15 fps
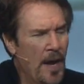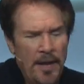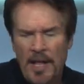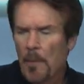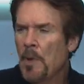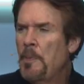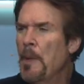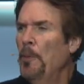
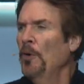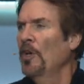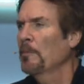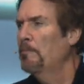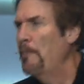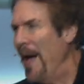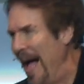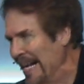That when people
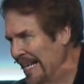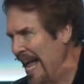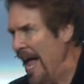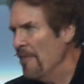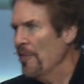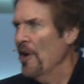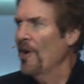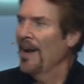look back
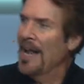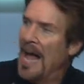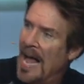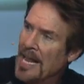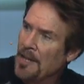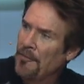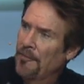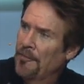at their
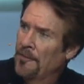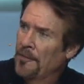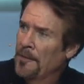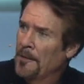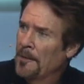life,